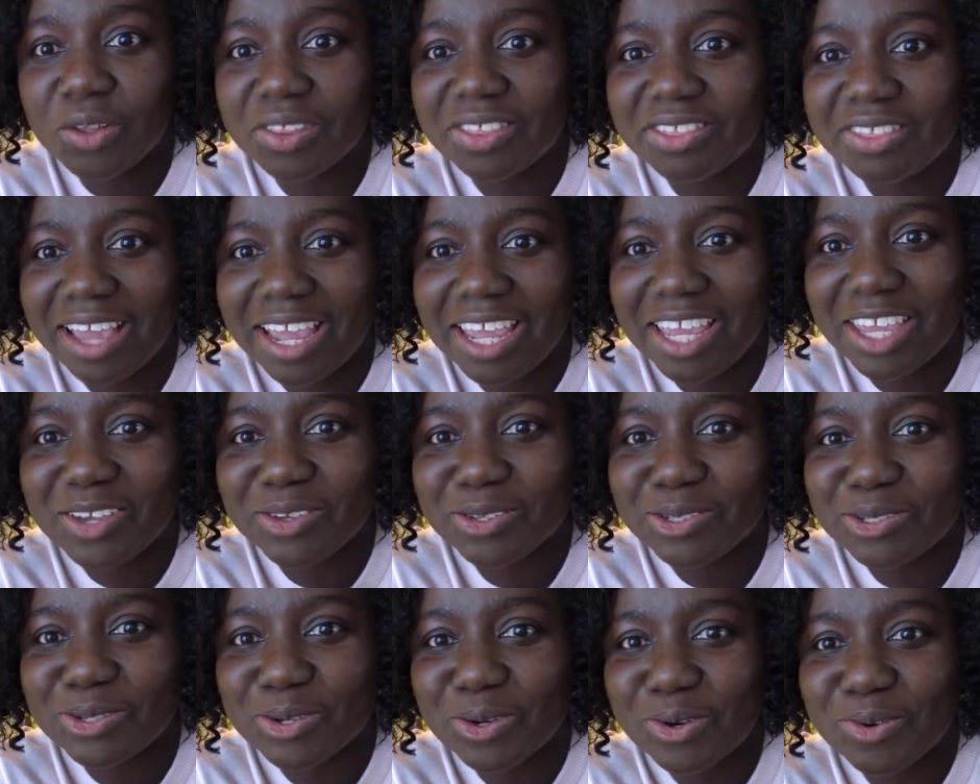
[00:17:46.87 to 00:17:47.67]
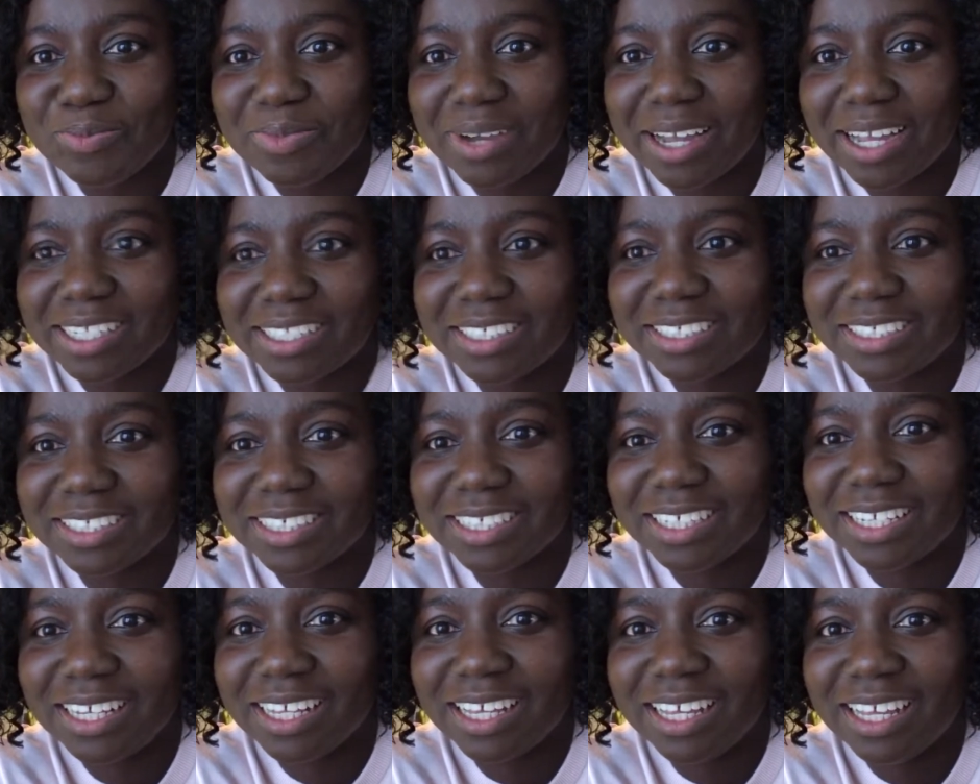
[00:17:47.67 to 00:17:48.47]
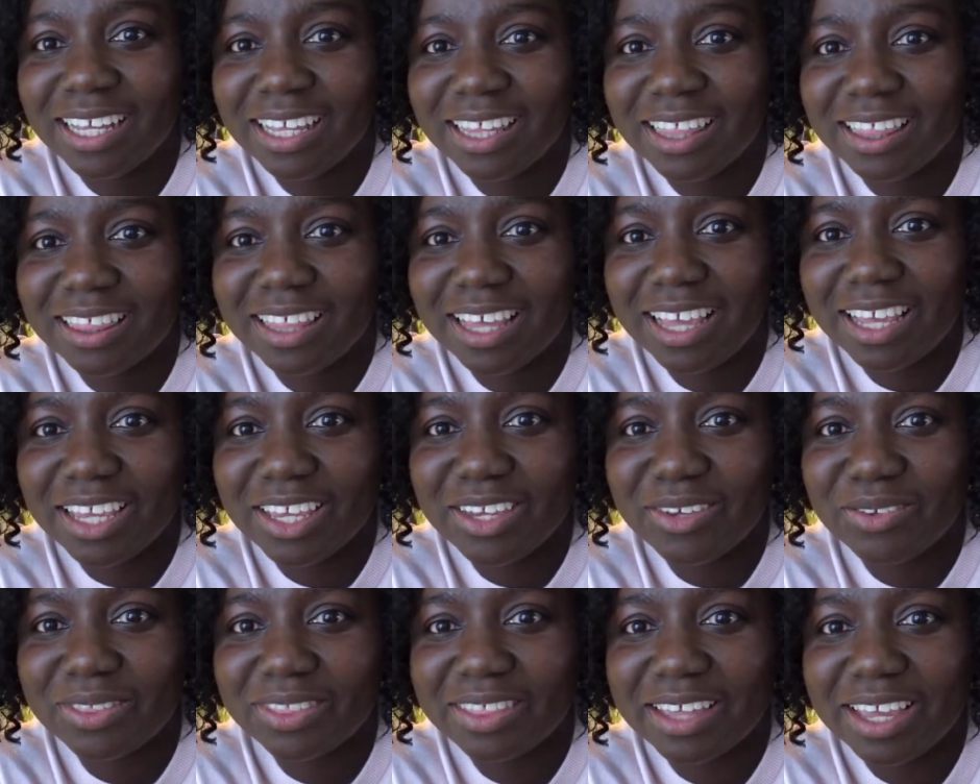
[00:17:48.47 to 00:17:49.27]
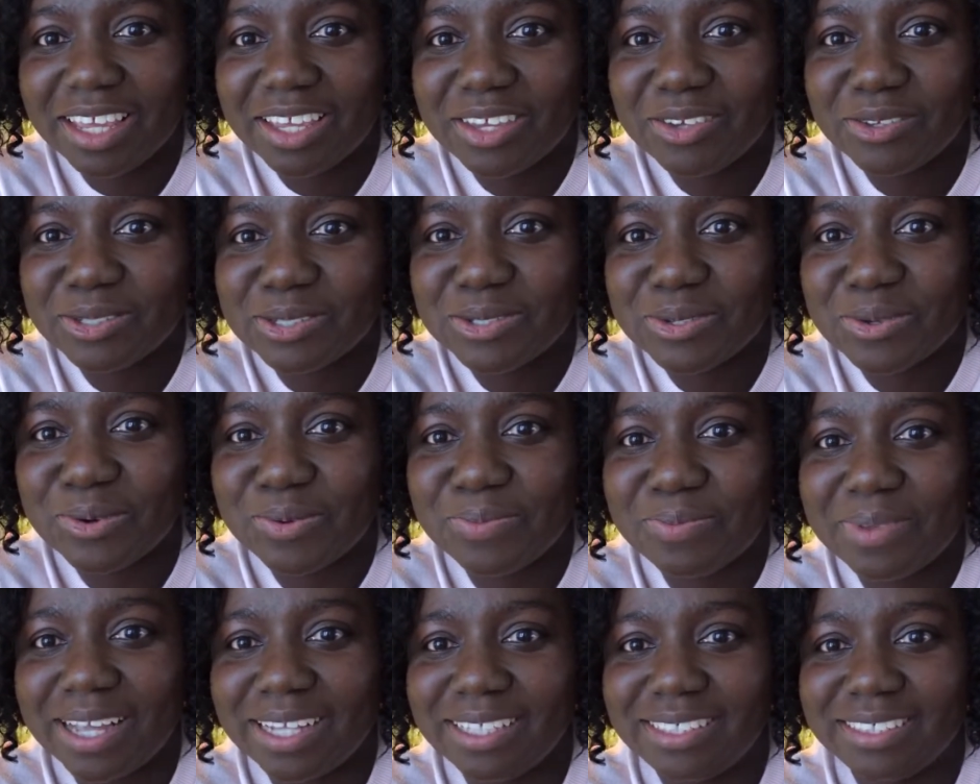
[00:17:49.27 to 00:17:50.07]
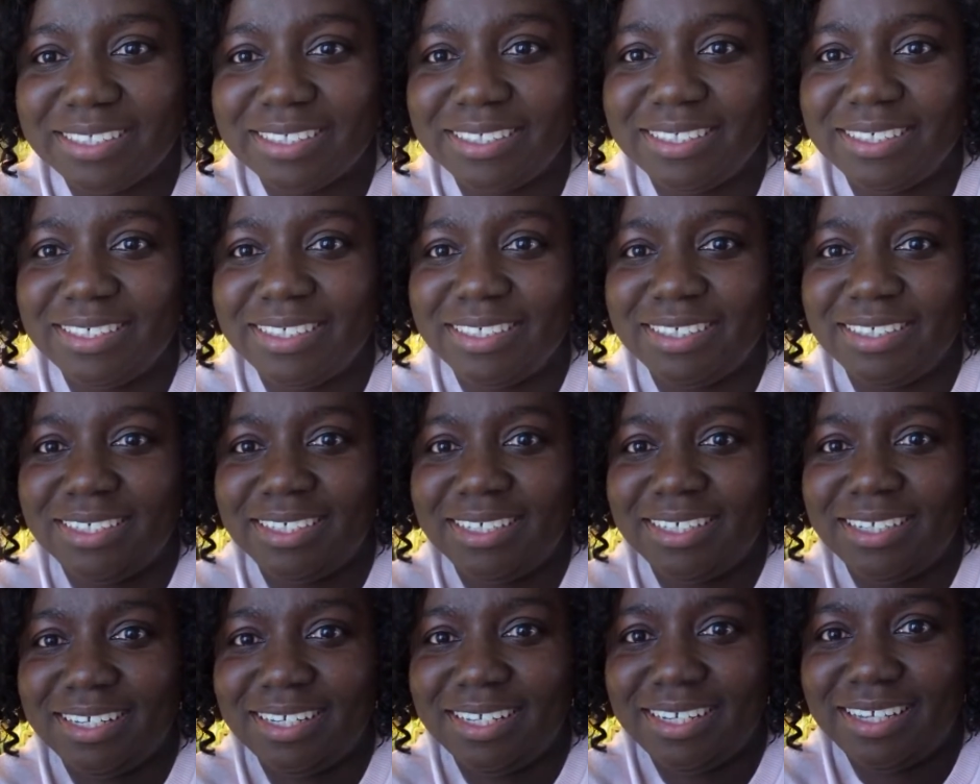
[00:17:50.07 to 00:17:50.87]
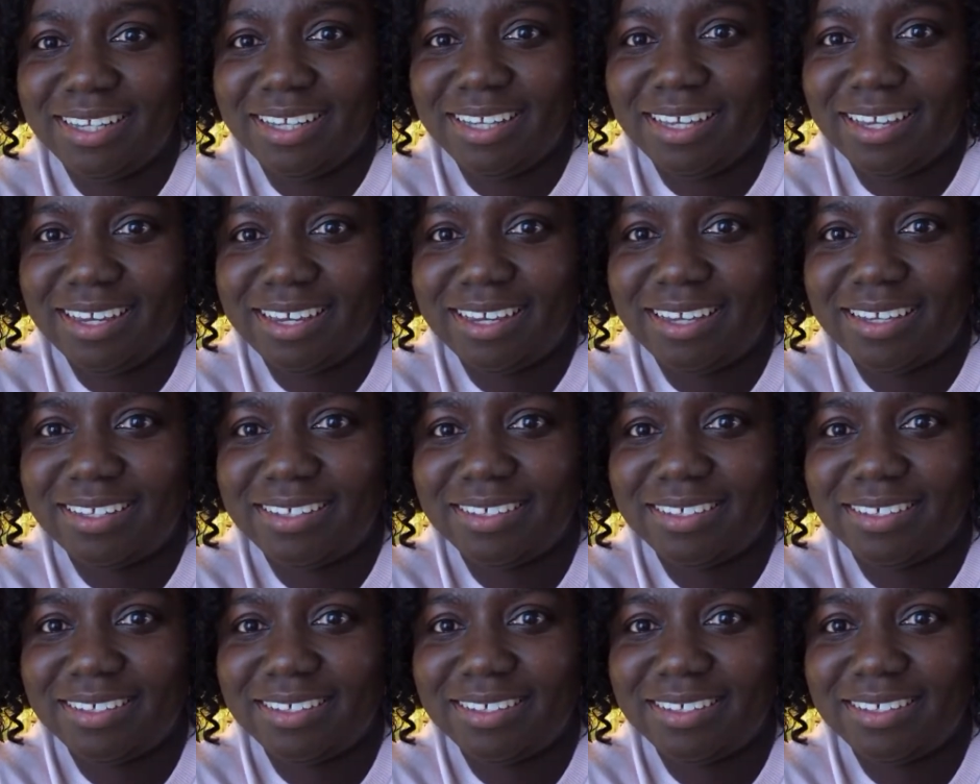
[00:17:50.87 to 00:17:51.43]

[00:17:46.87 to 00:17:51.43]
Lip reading: thank you so much. Thank you so much. Yeah.